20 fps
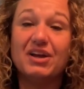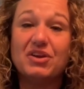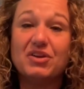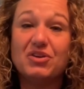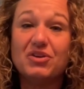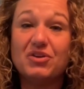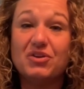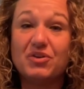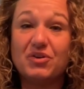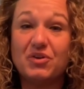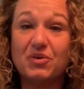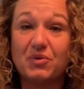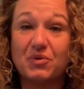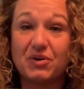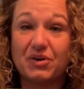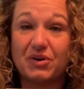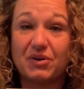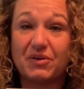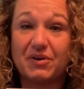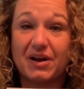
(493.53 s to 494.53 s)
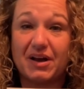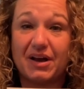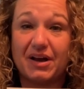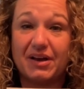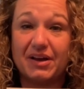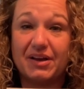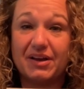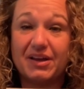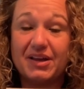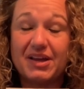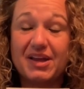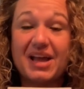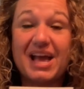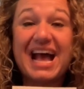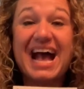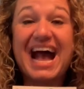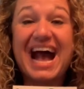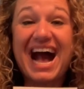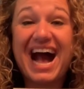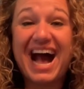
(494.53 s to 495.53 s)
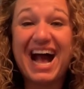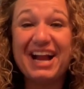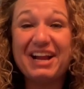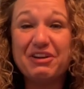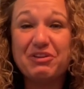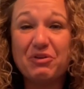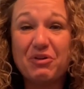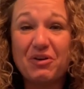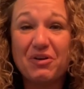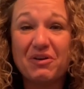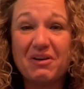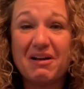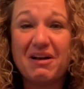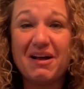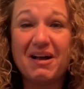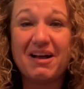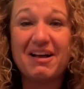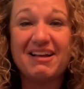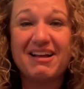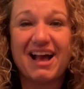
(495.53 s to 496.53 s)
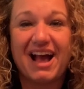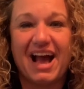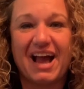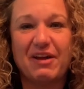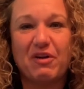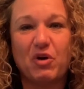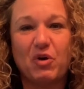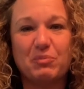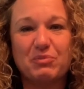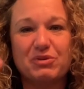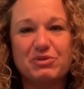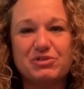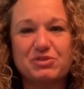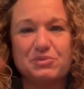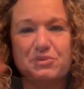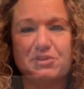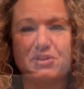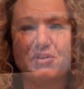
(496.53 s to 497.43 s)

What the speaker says: Nora. Hi, Nora. I hope you're doing